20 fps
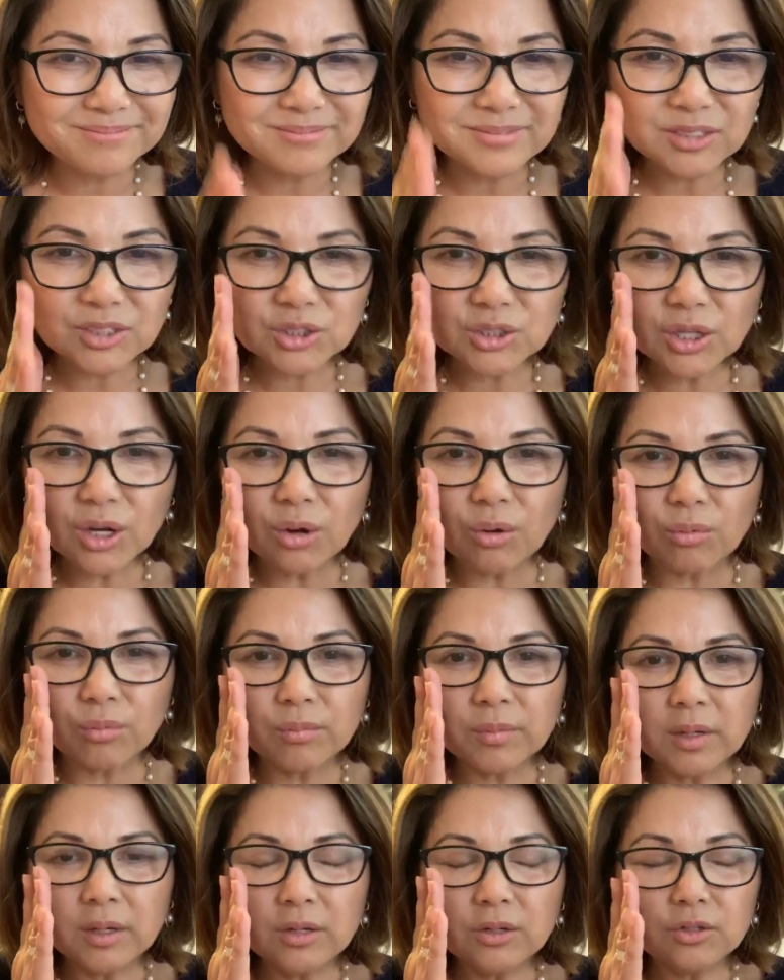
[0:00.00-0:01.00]
So
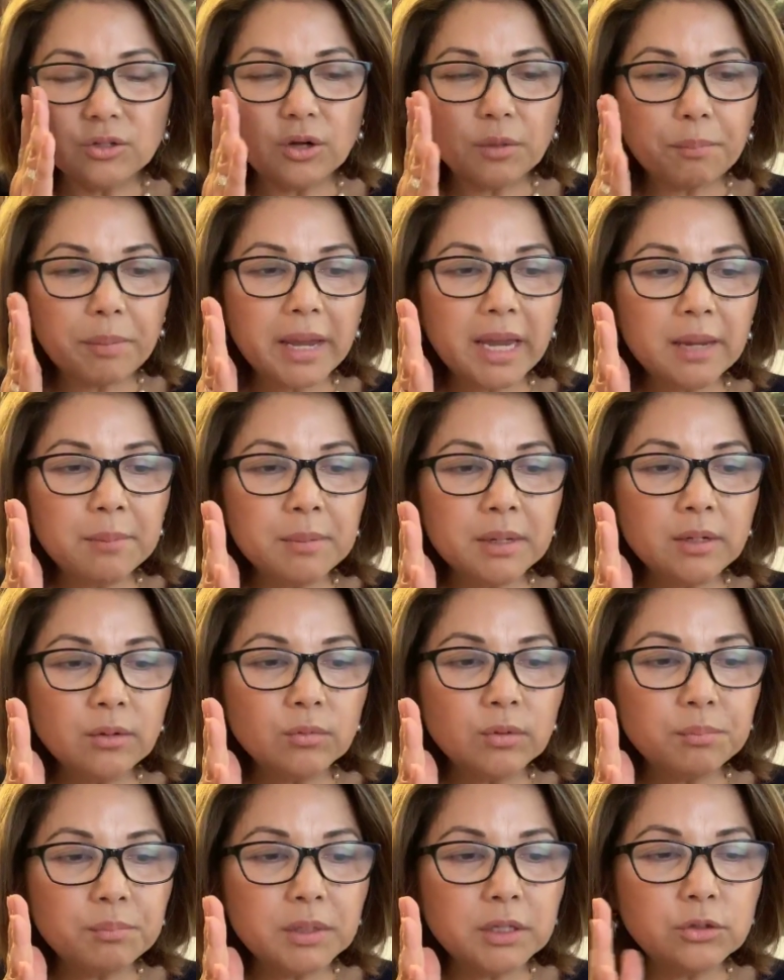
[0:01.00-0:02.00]
your payment
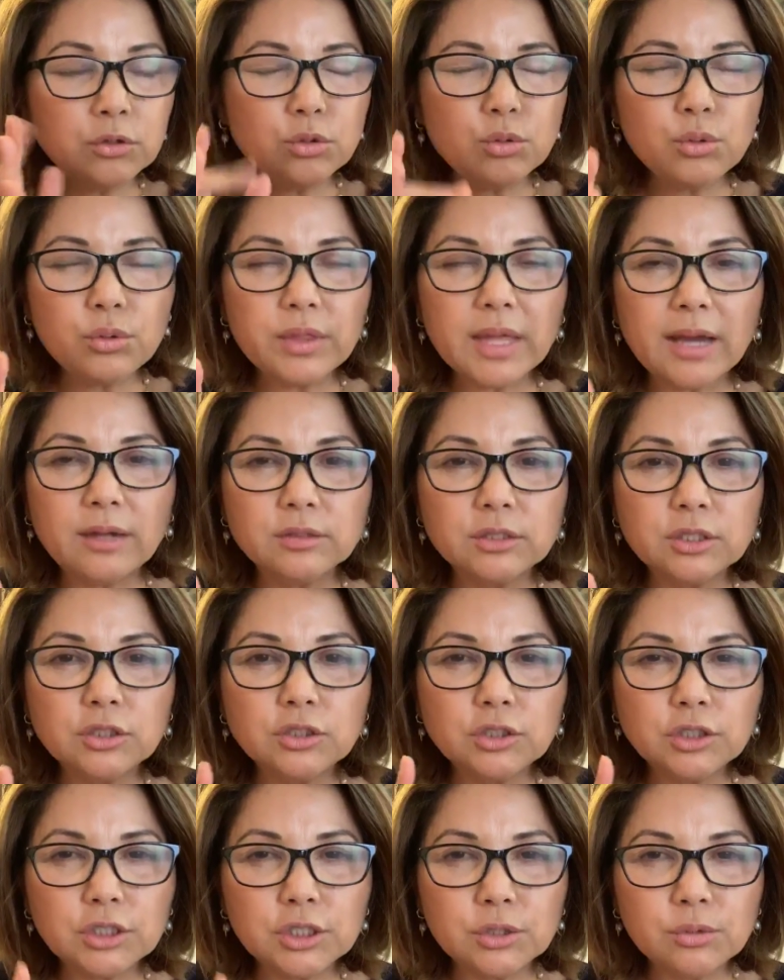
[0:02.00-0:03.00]
would be
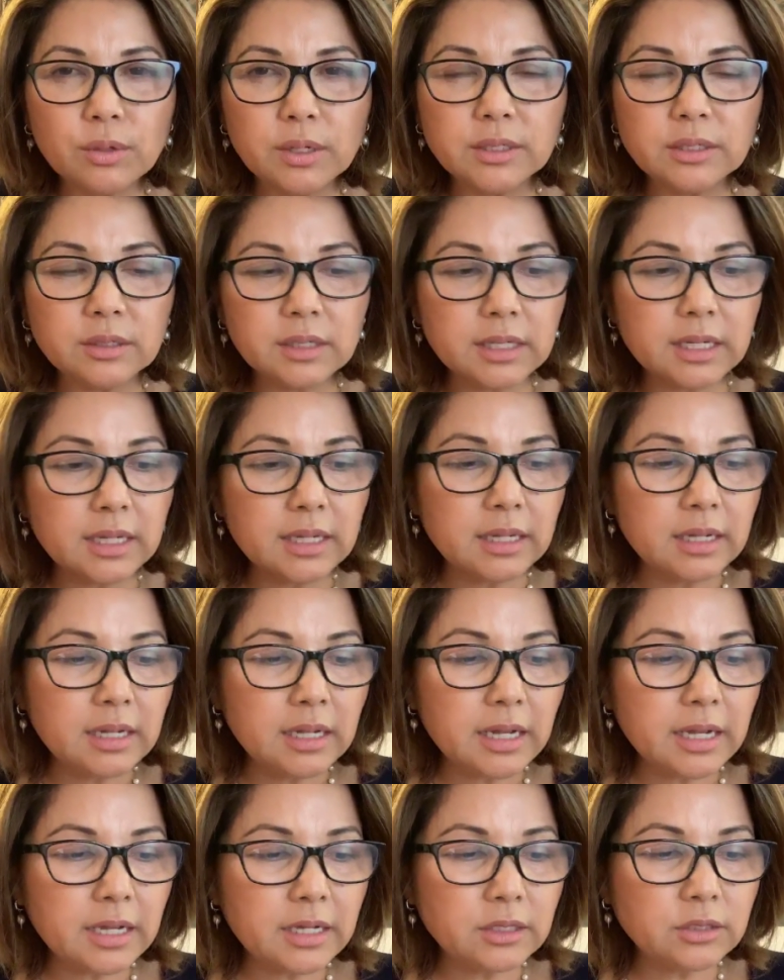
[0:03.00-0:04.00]

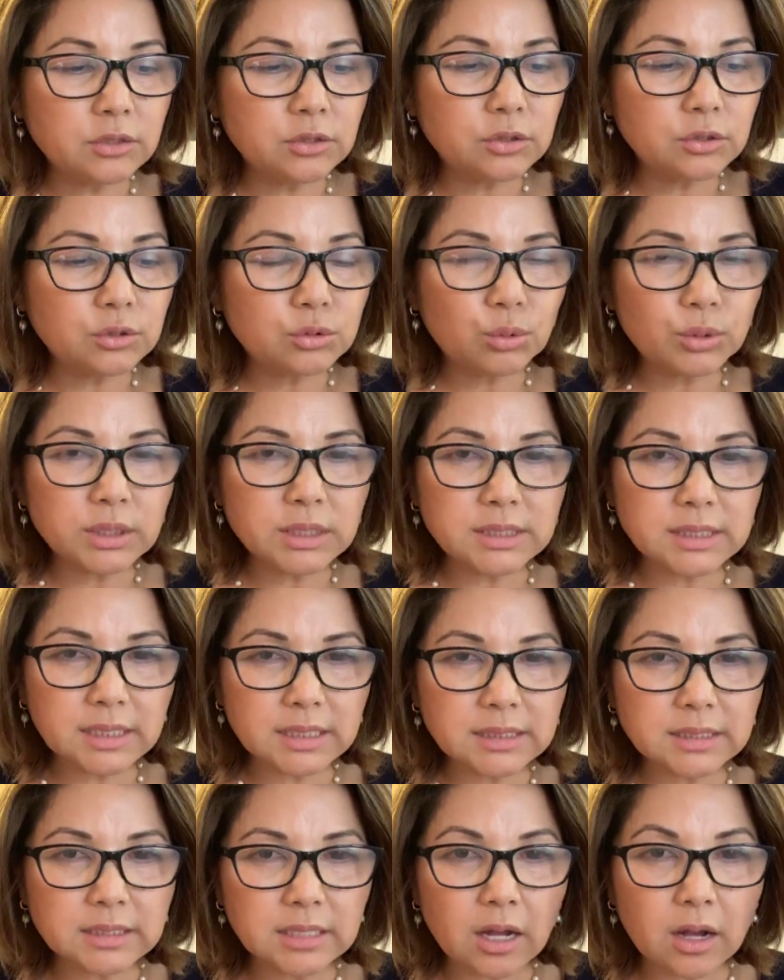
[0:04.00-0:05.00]

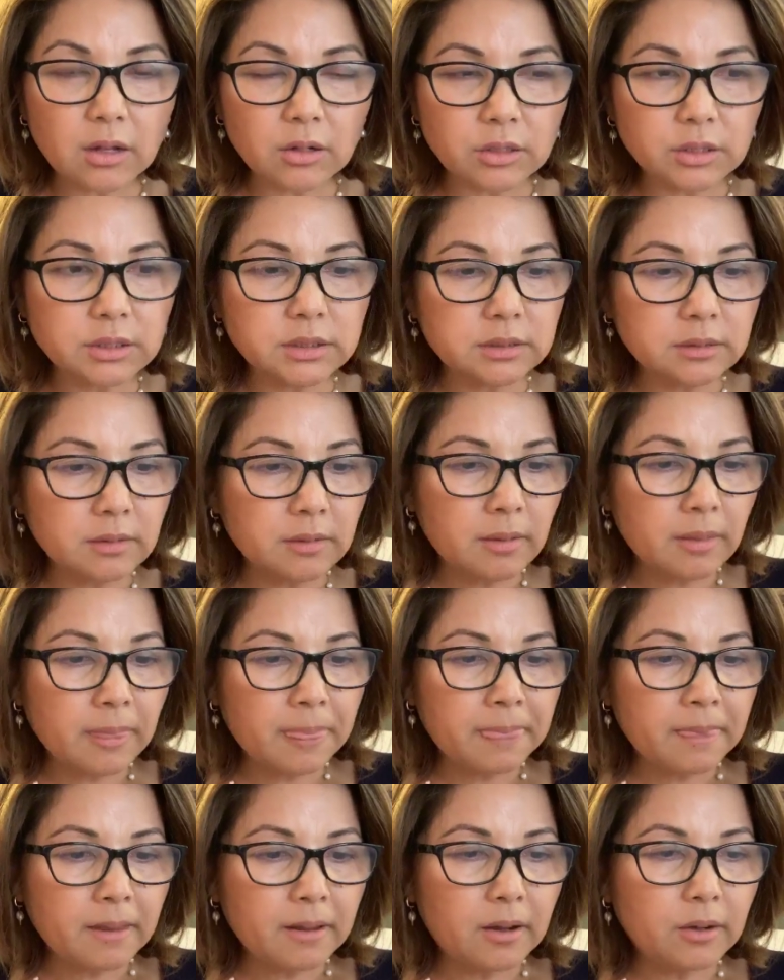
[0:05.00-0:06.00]
$2,226.
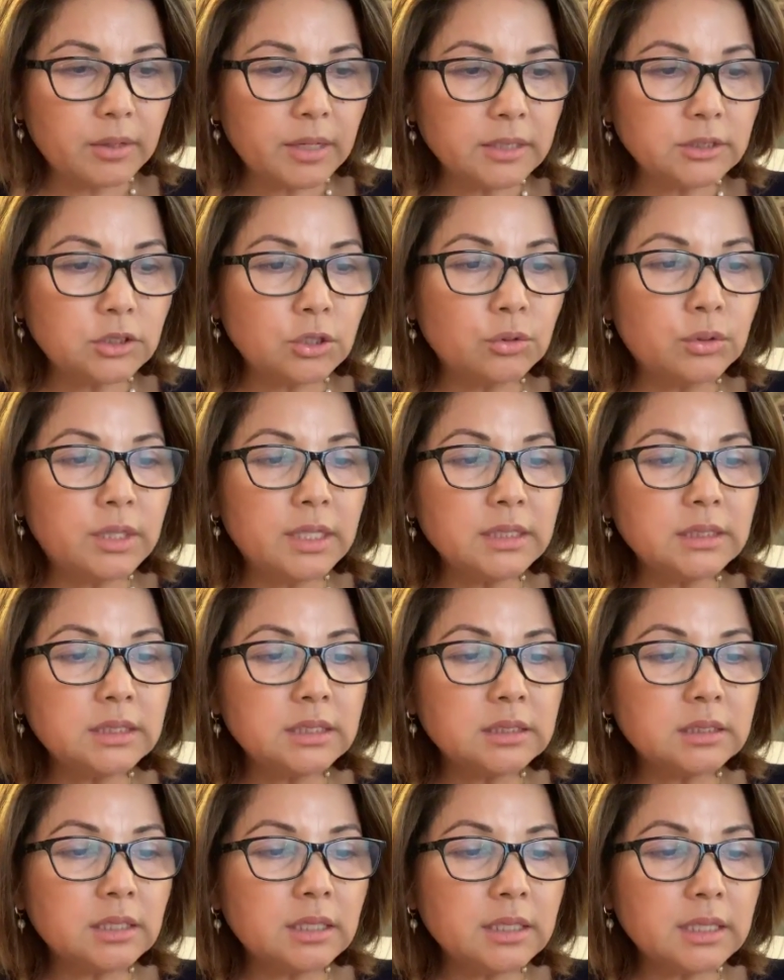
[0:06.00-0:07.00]
Okay, so this
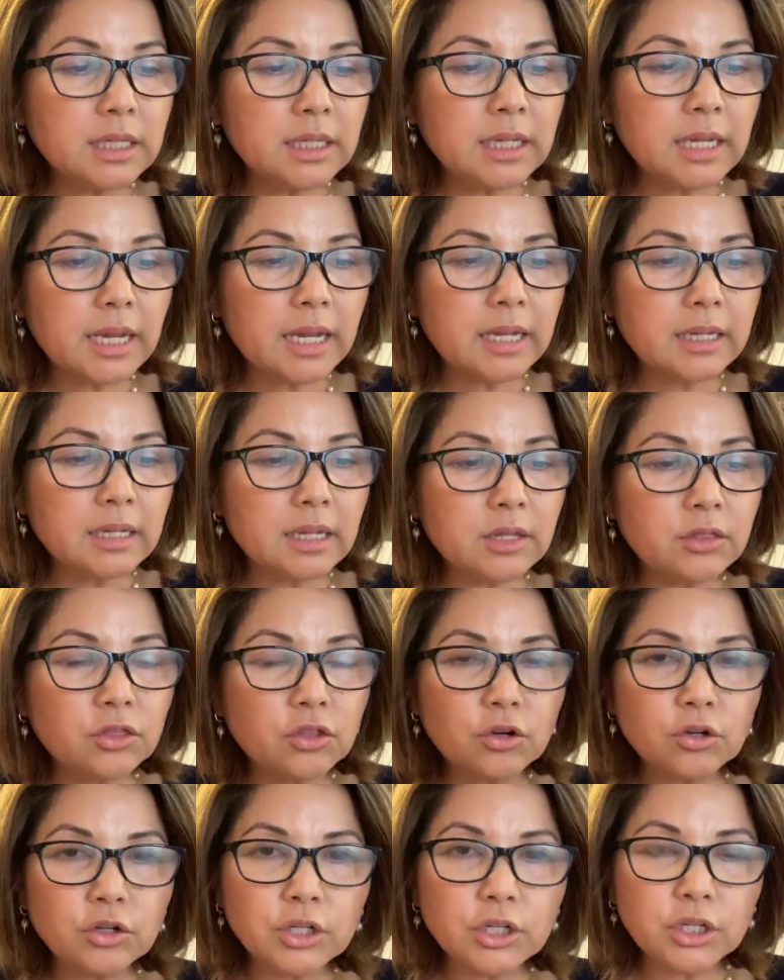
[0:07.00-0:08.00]
is looking at a
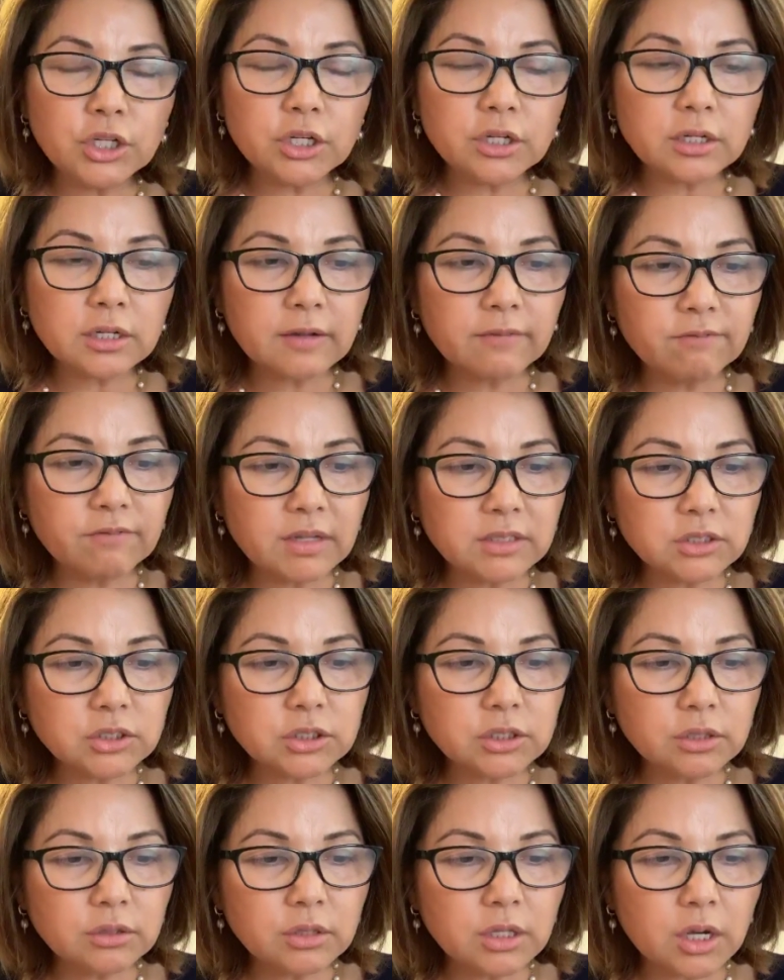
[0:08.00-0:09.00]
30-year
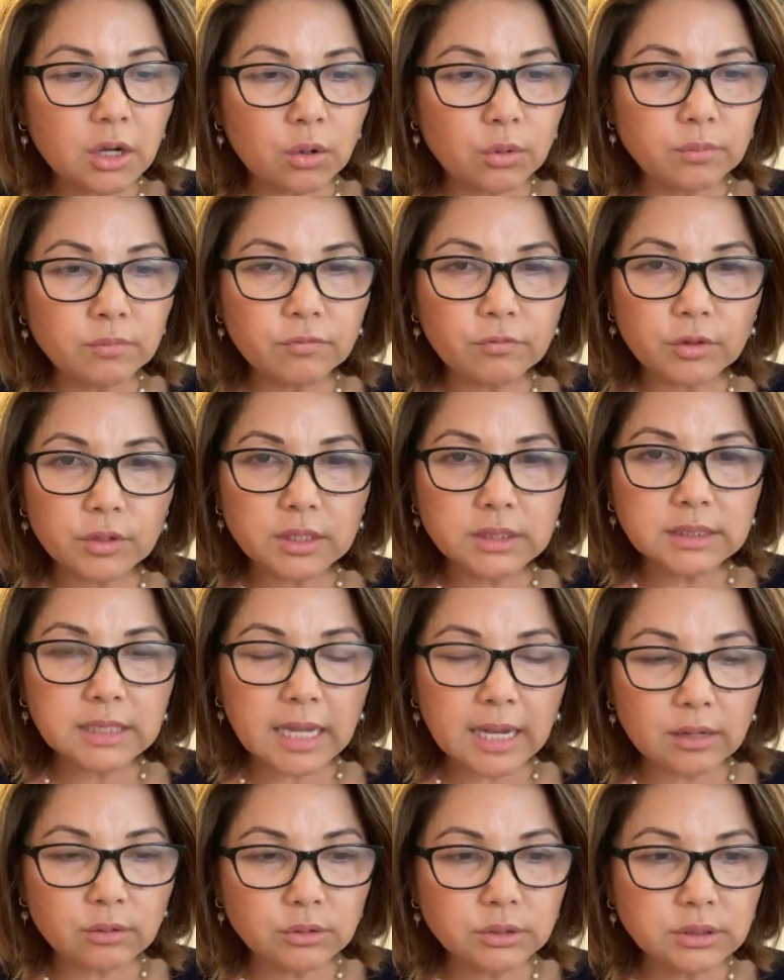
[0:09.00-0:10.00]
conventional loan for this
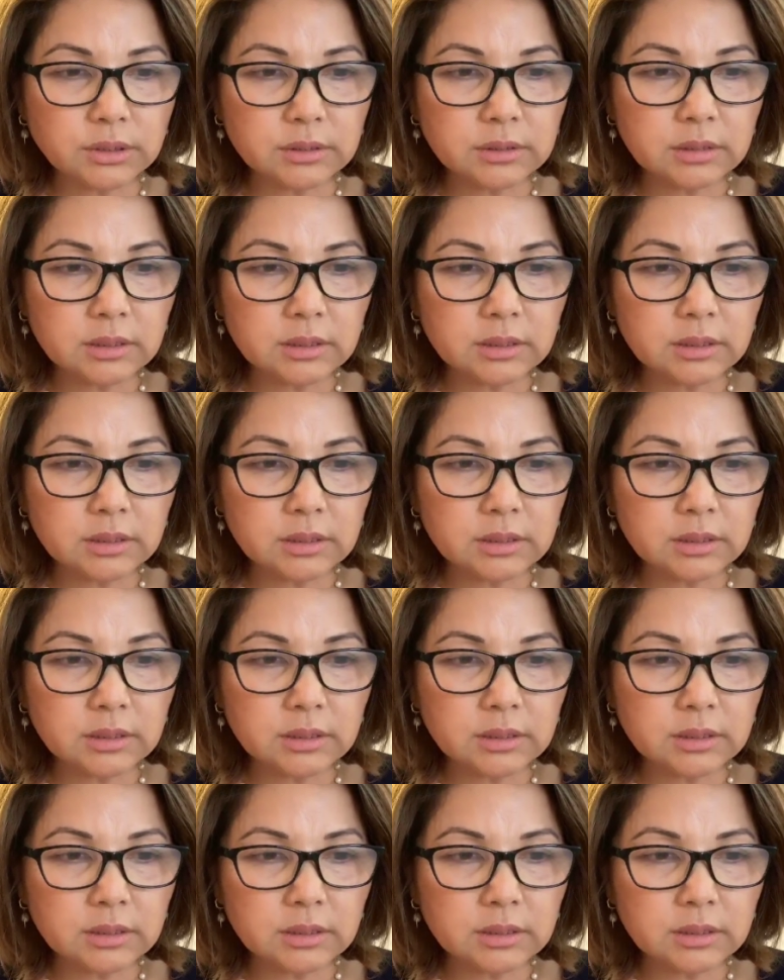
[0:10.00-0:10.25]
house,